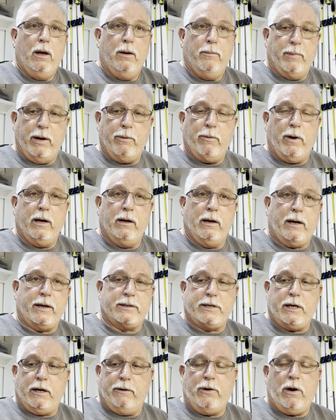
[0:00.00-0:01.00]
But anyway, like I
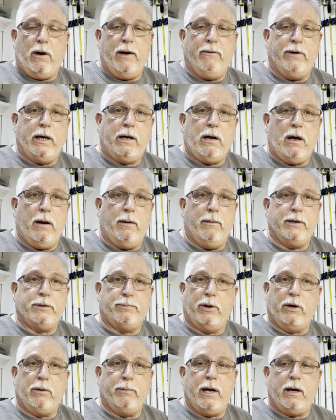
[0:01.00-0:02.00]
said, if y'all have any comments,
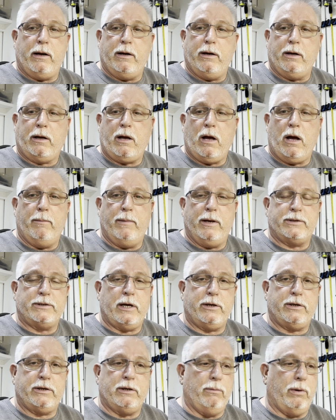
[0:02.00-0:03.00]
put them down in the comment
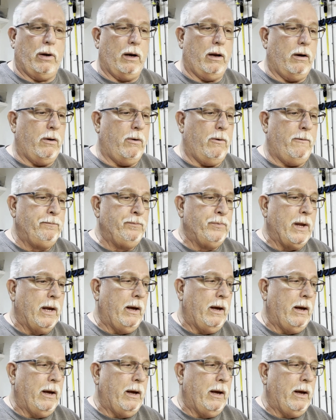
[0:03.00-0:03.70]
section below.